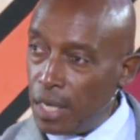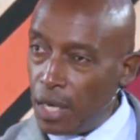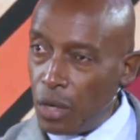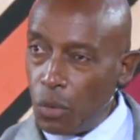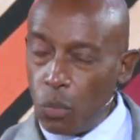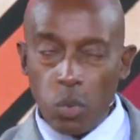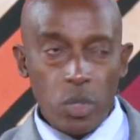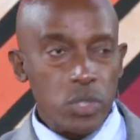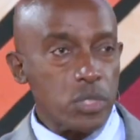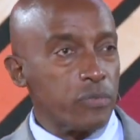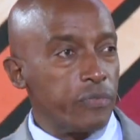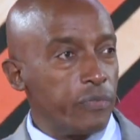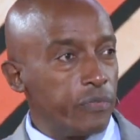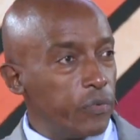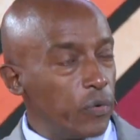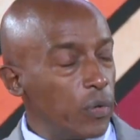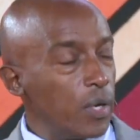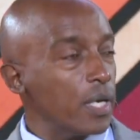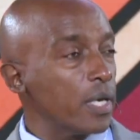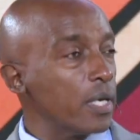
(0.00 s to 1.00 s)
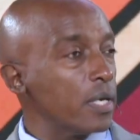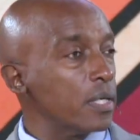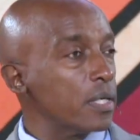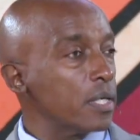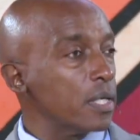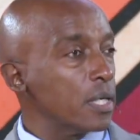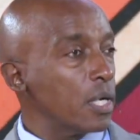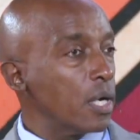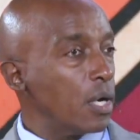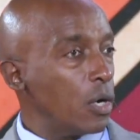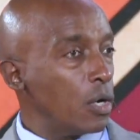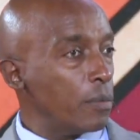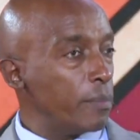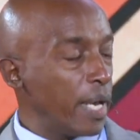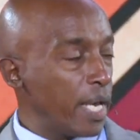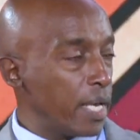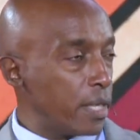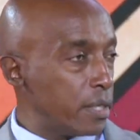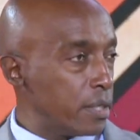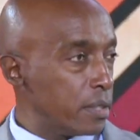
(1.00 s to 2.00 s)
was fully
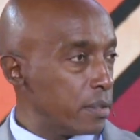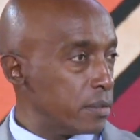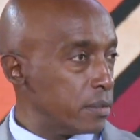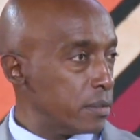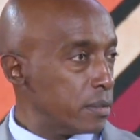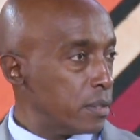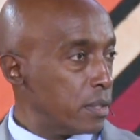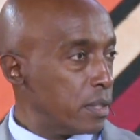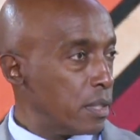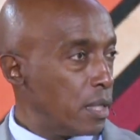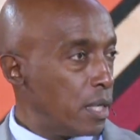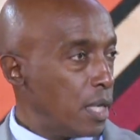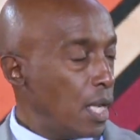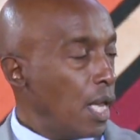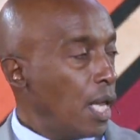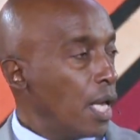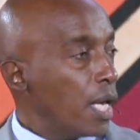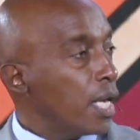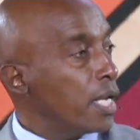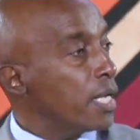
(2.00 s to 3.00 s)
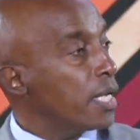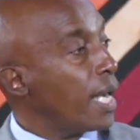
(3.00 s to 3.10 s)
obeyed. In